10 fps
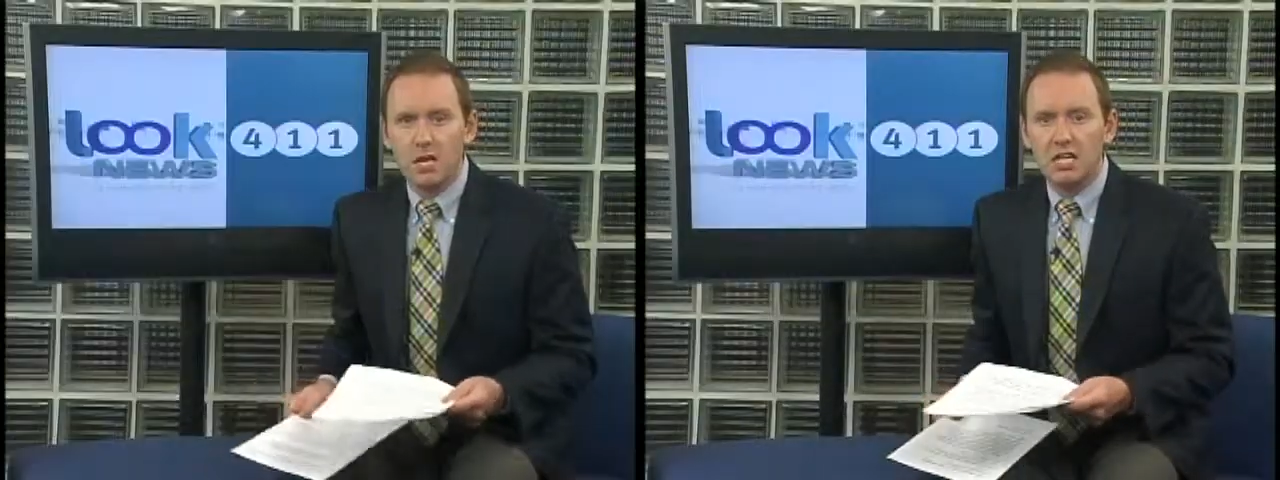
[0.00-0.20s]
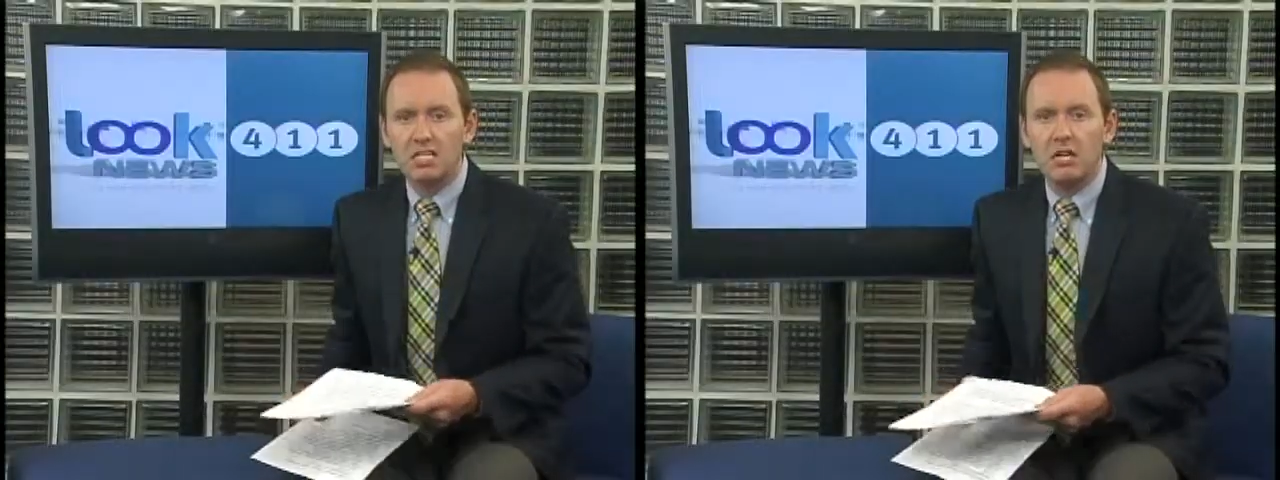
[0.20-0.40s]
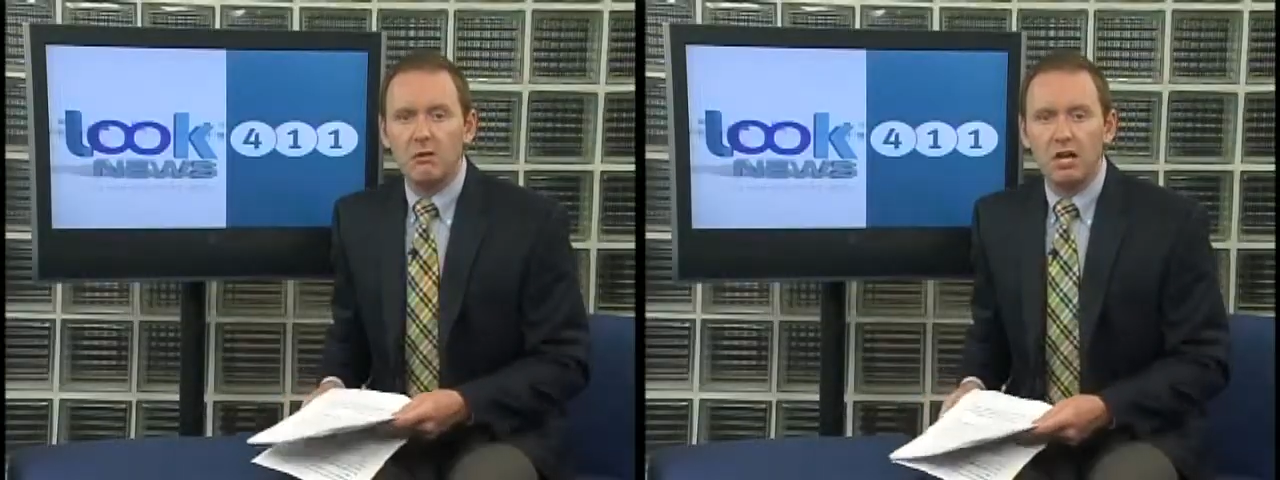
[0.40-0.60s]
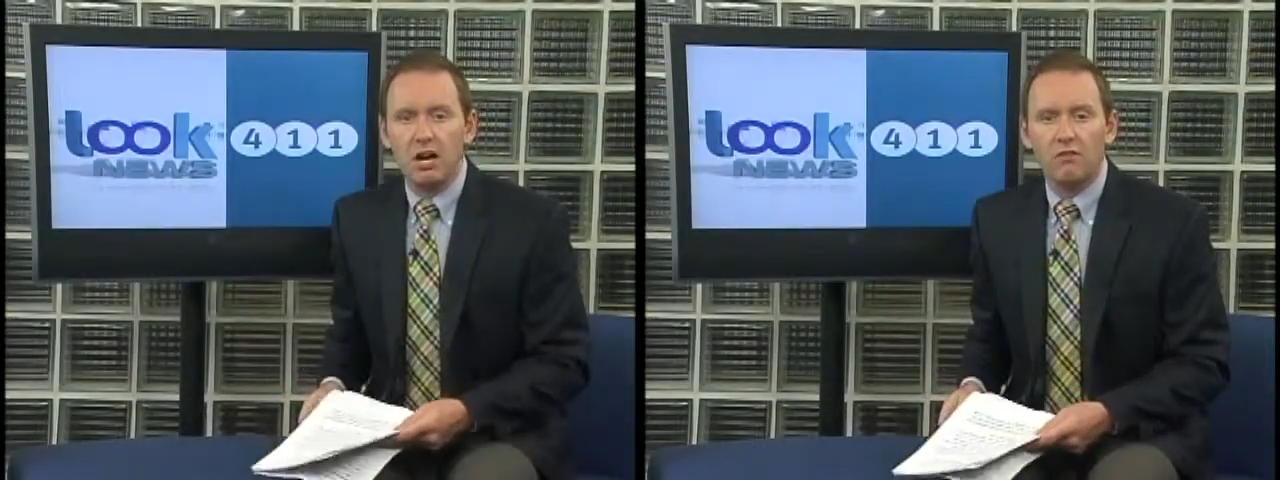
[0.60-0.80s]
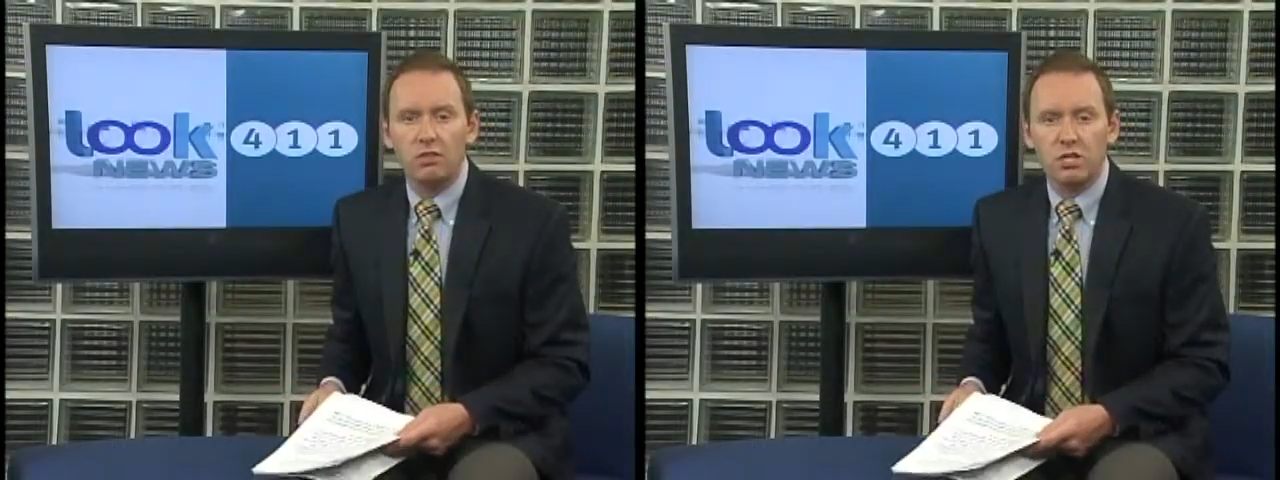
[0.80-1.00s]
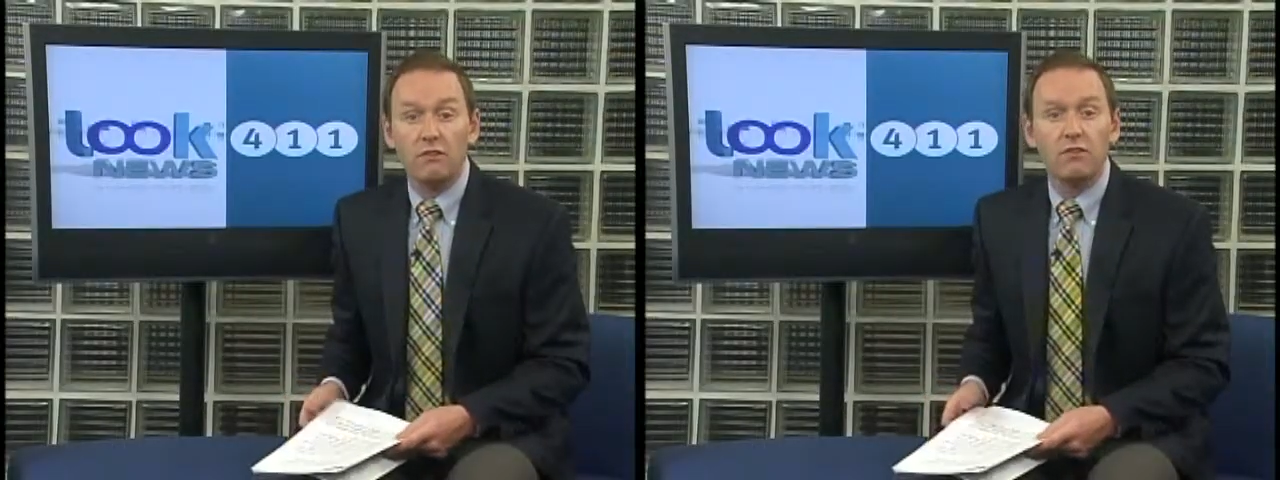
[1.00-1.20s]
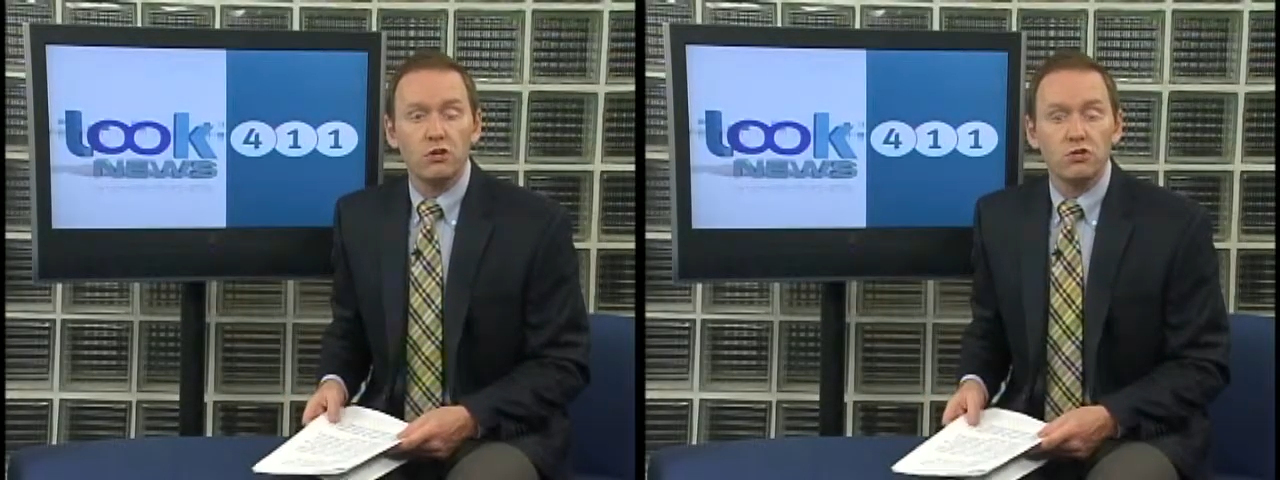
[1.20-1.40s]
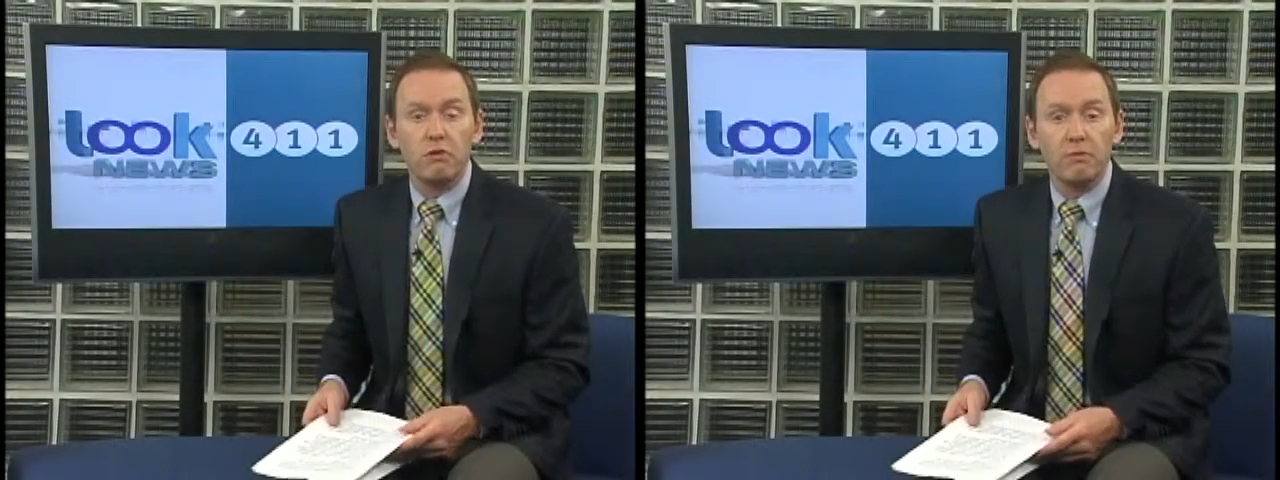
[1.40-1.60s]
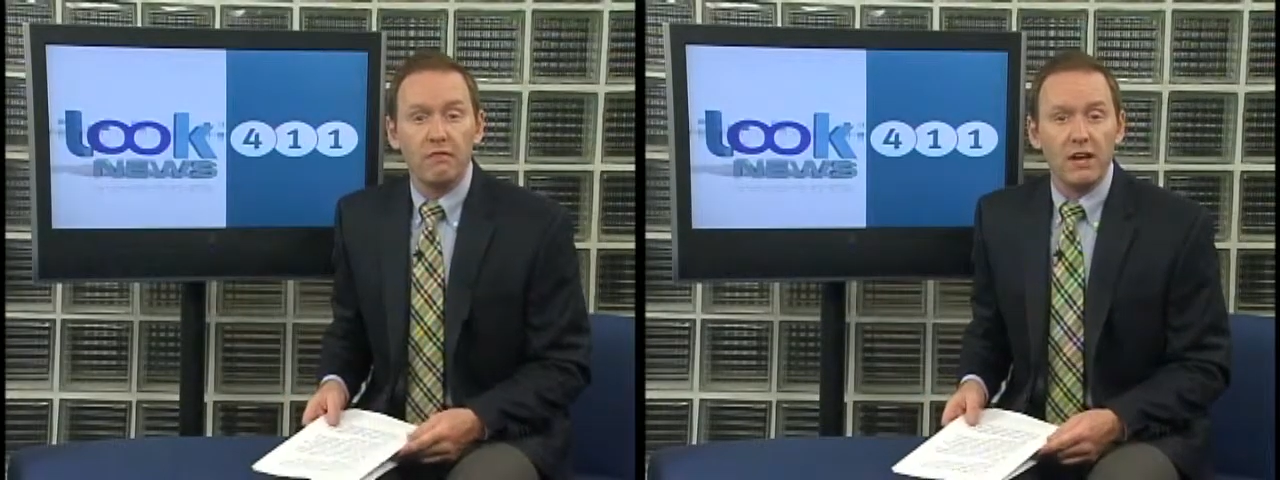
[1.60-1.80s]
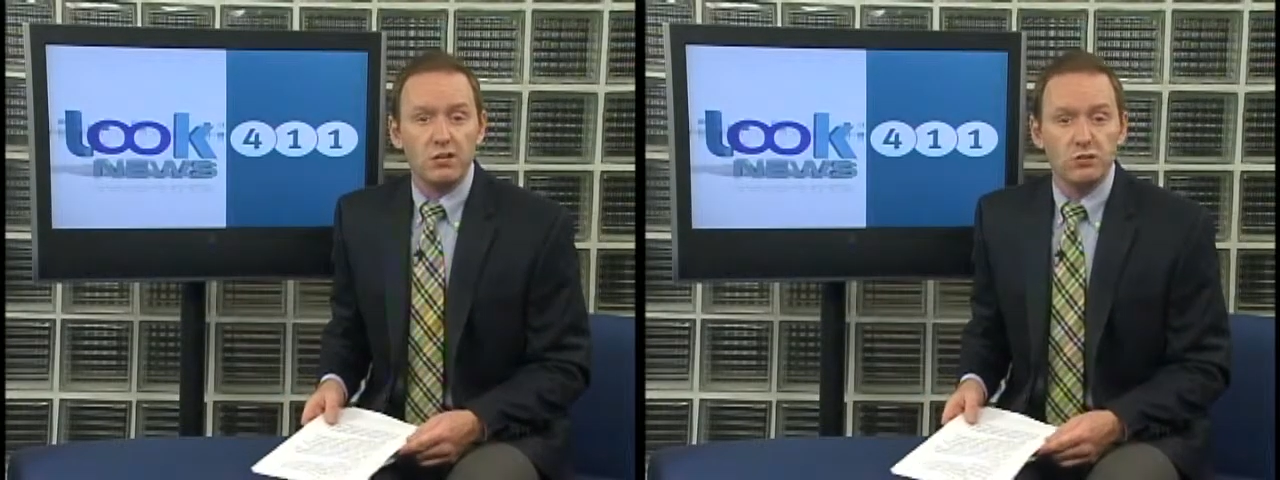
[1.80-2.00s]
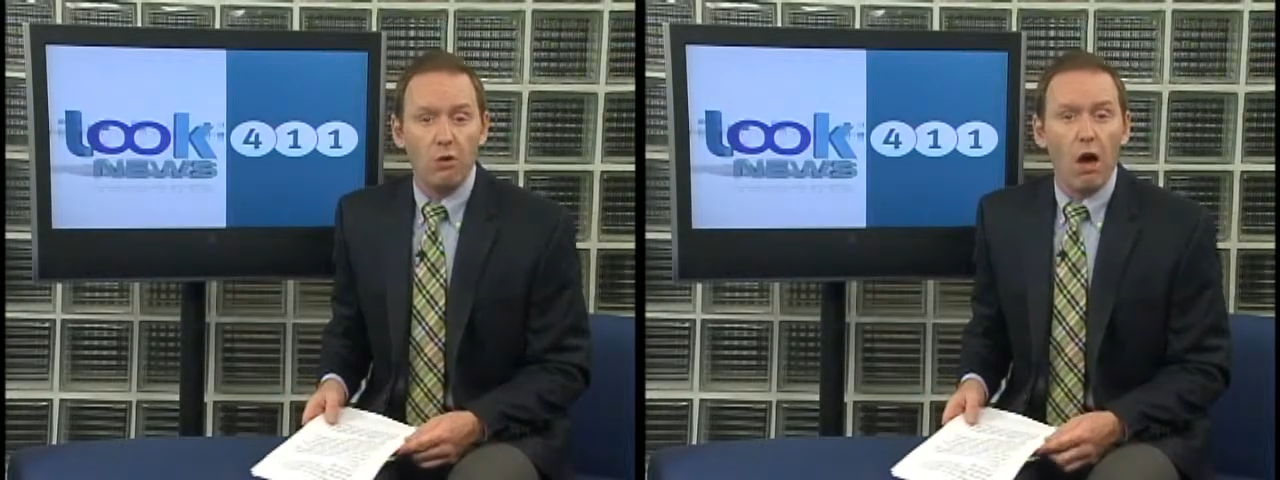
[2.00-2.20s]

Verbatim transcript: Continuing coverage on the future of professional